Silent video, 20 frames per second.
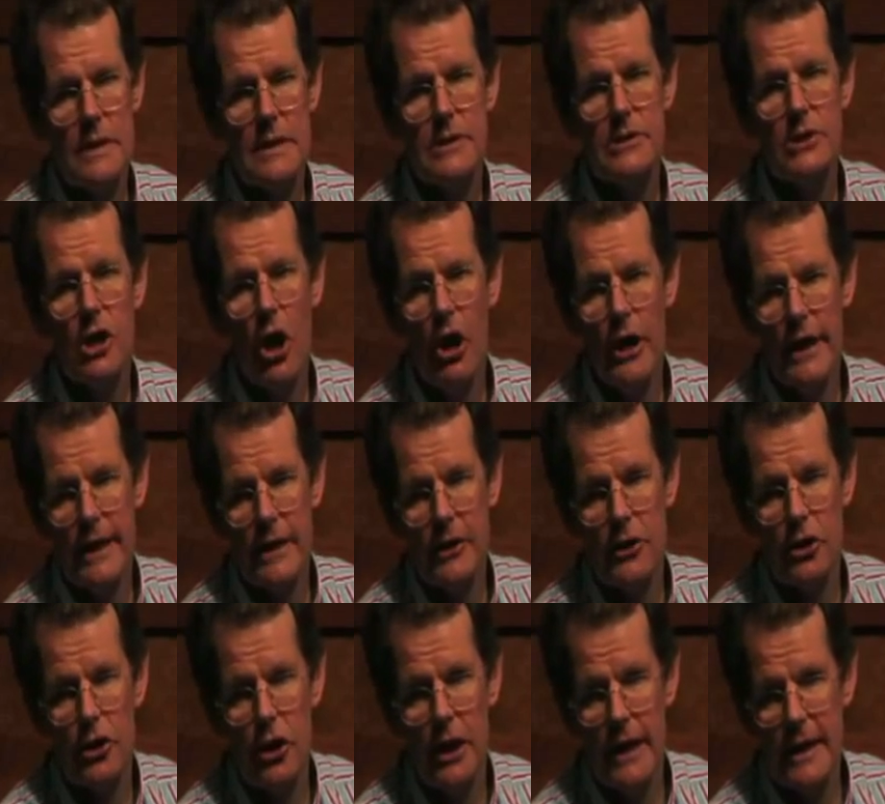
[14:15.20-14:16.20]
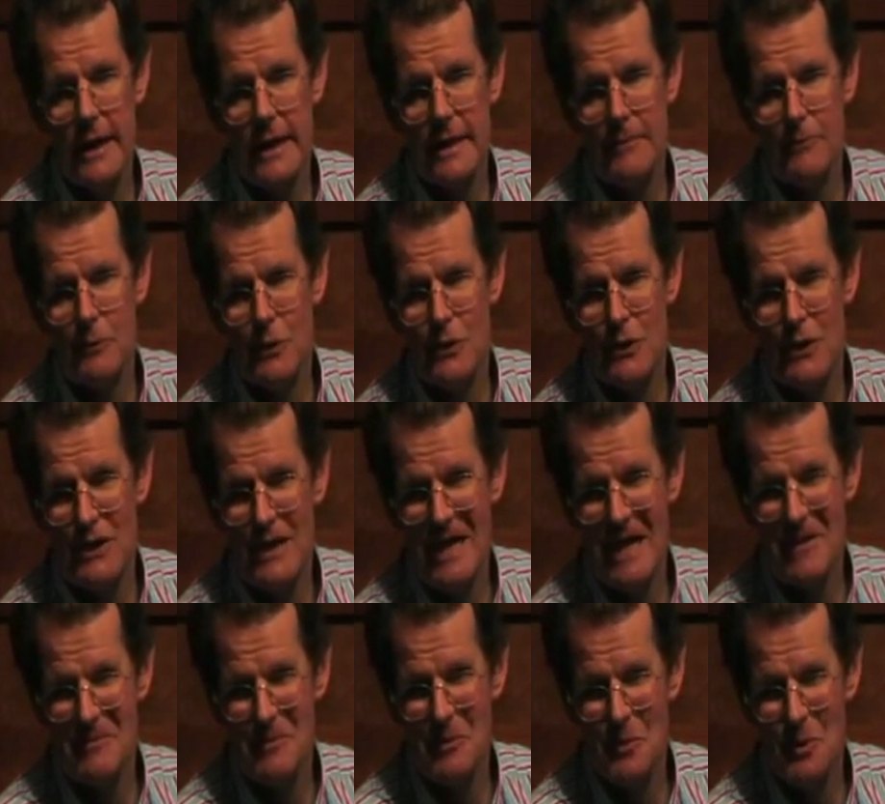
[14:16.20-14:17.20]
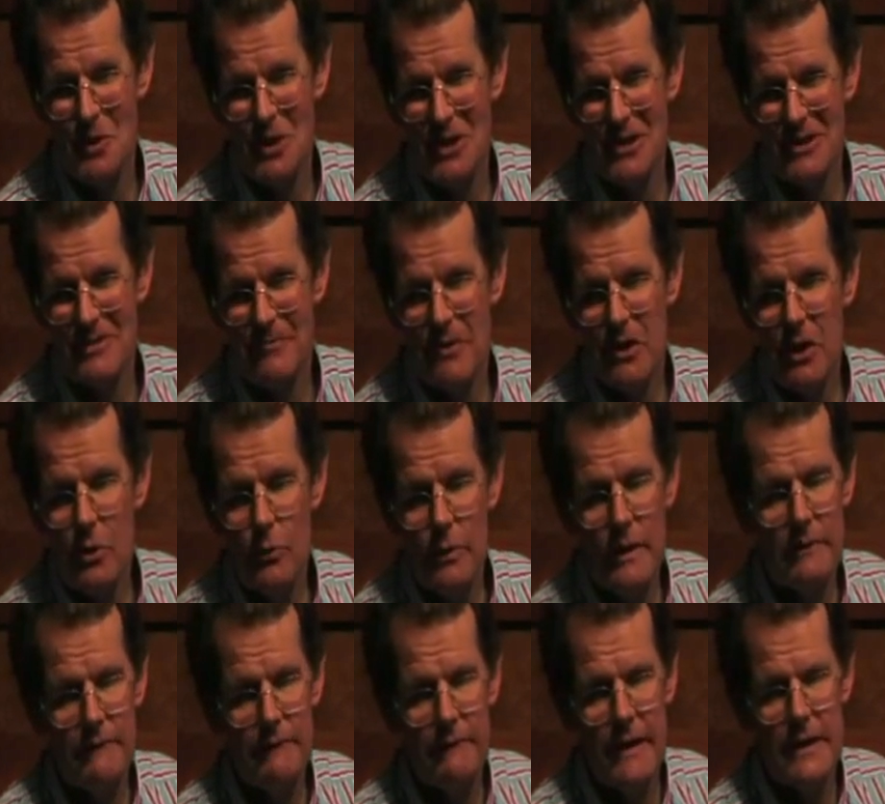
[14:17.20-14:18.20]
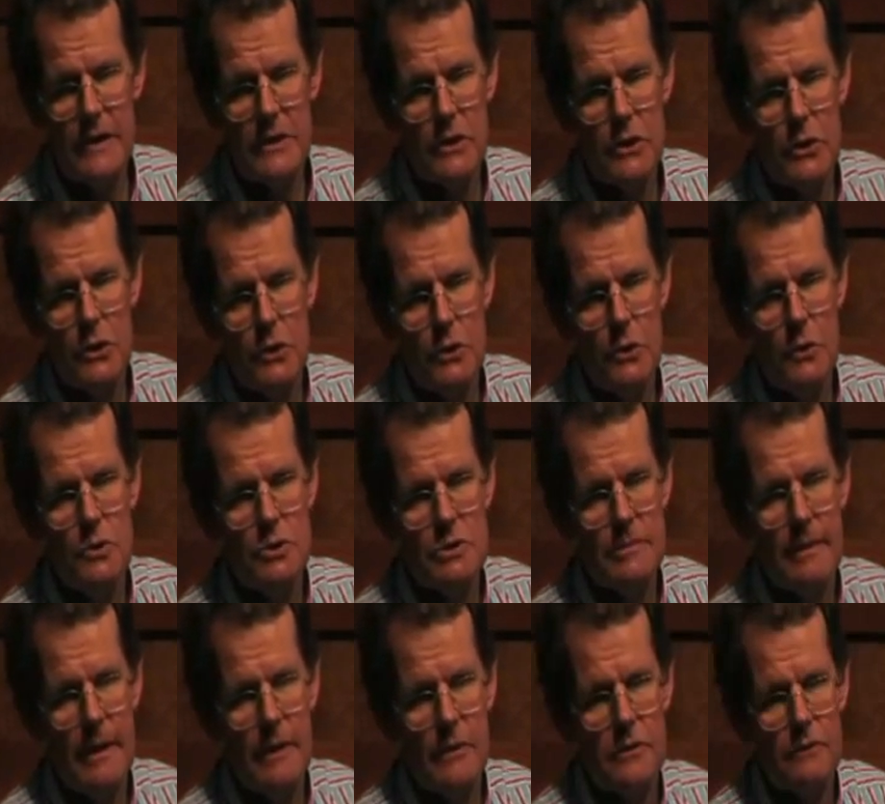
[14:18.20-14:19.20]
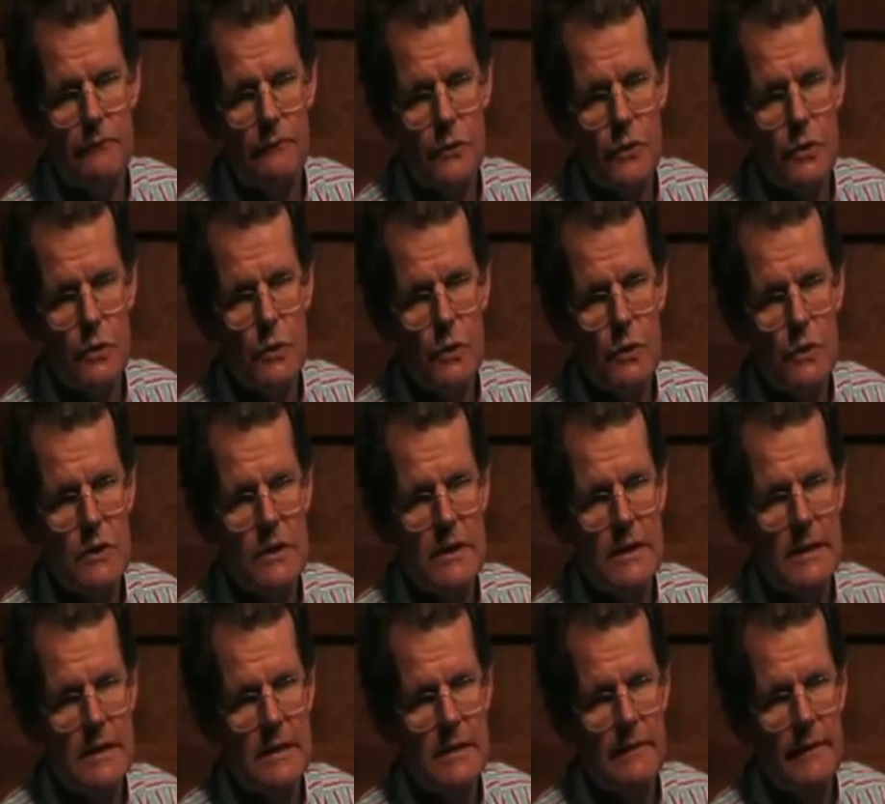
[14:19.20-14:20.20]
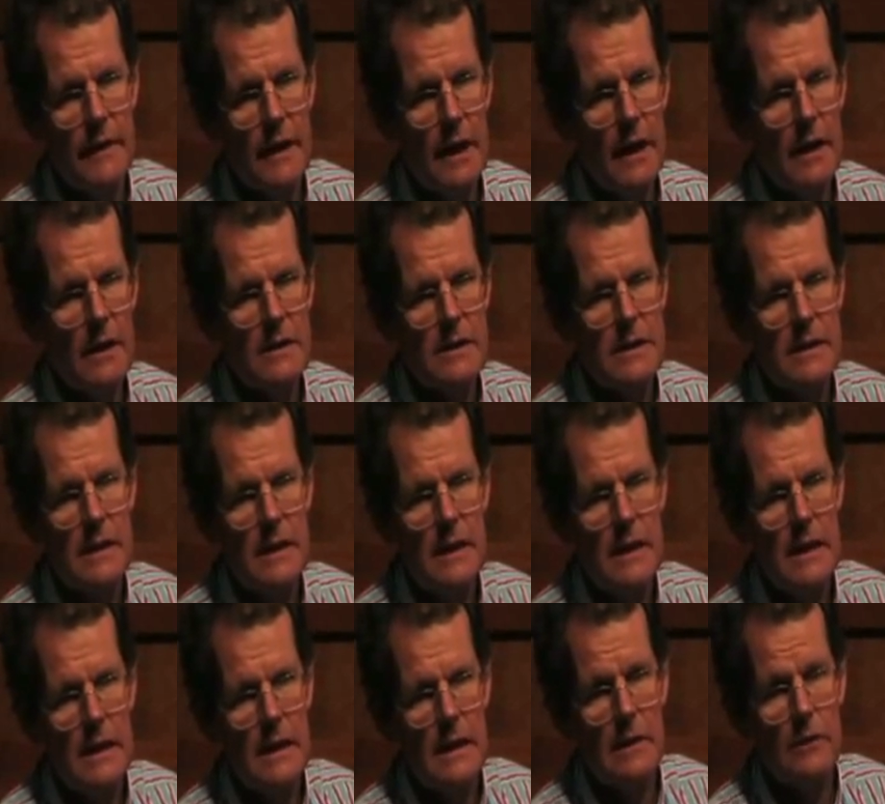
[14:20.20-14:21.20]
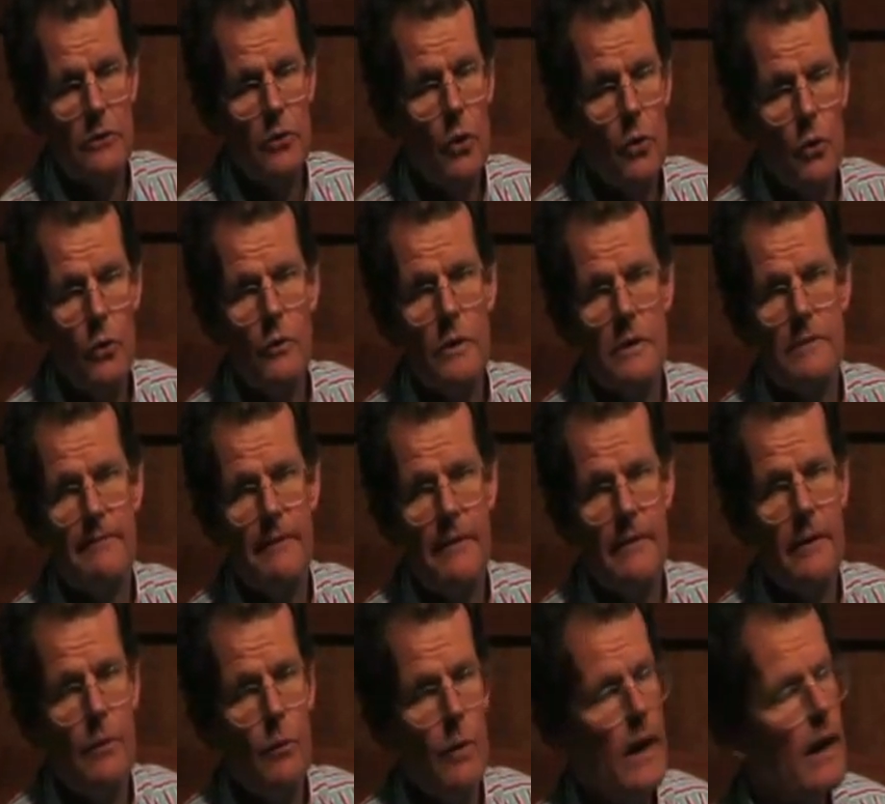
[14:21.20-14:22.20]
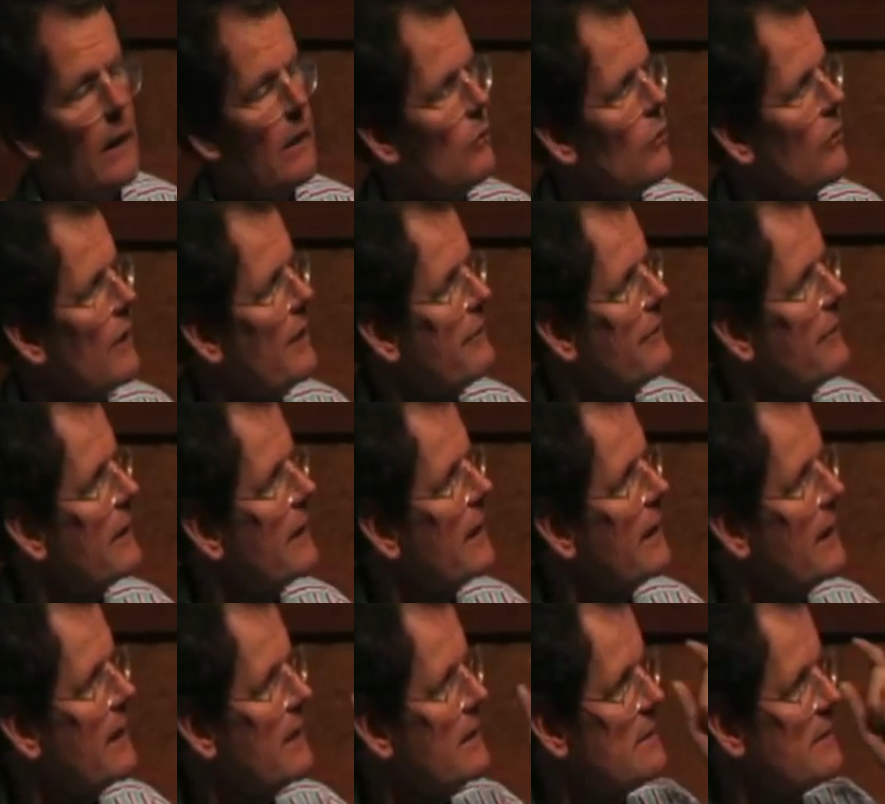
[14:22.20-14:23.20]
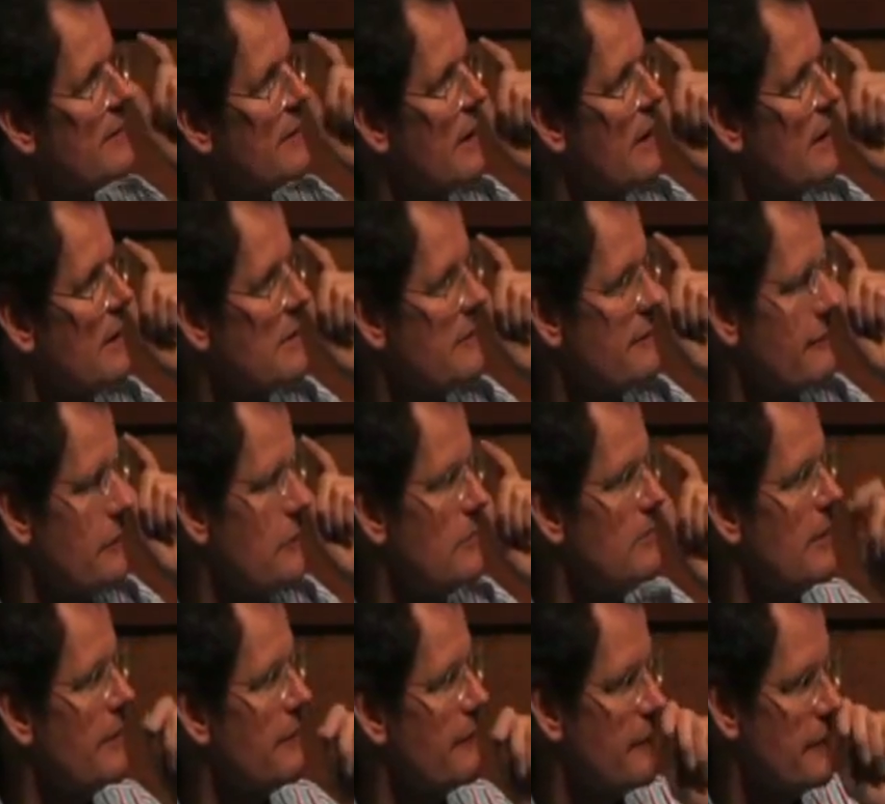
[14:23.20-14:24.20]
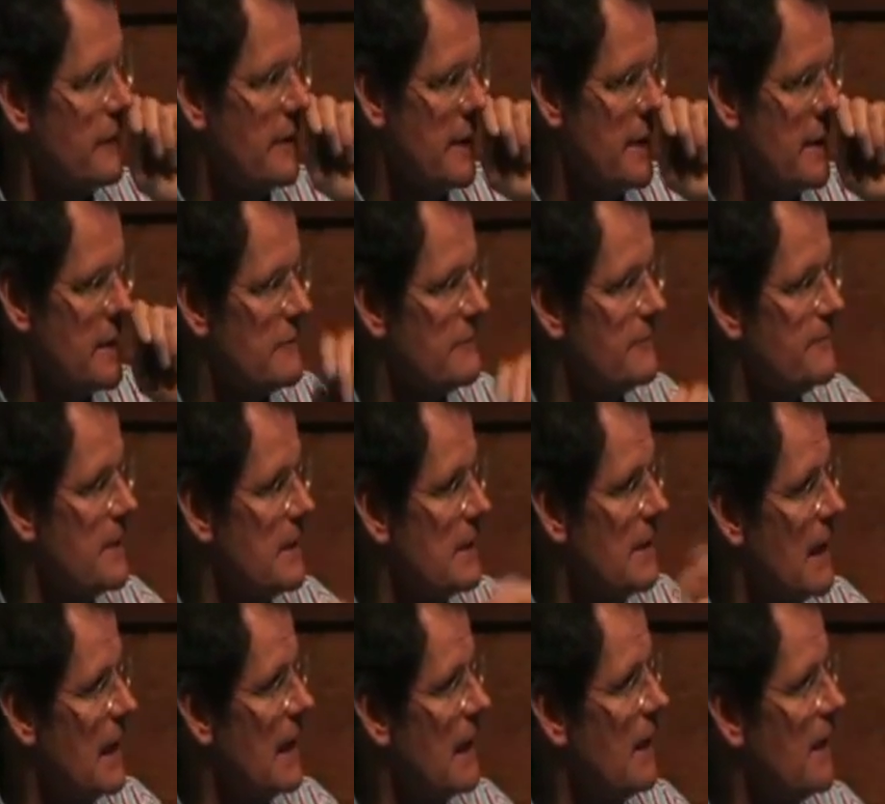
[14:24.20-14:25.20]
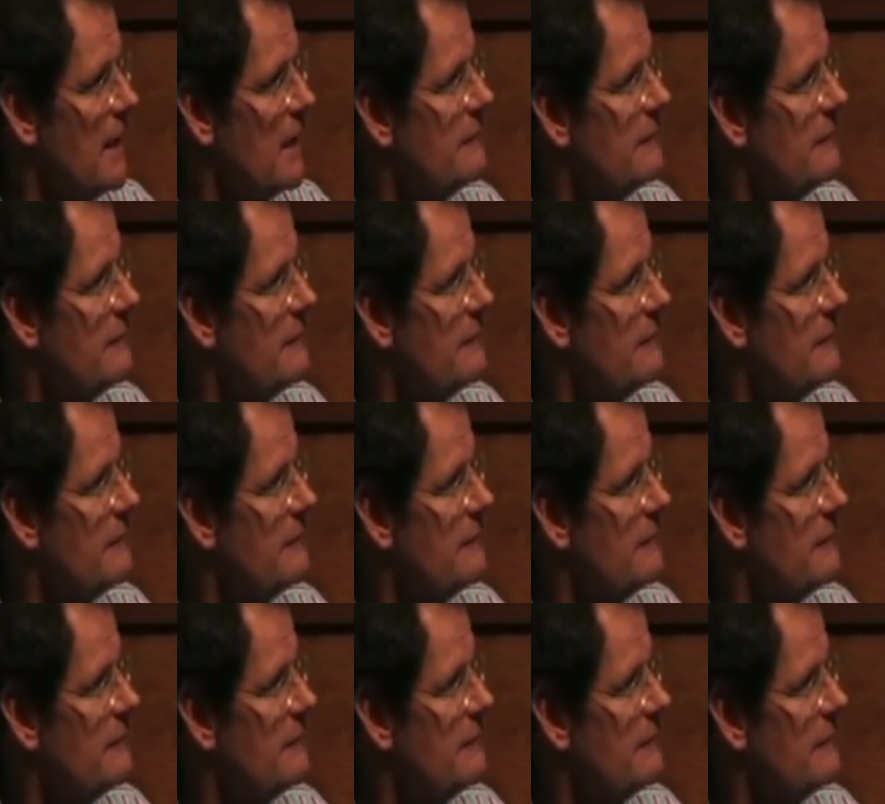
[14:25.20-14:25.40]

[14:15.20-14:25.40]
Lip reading: does dying look like in a more sustainable world? We invest a huge amount of resources into the last, not always very well or ethically, into the last few months and years of our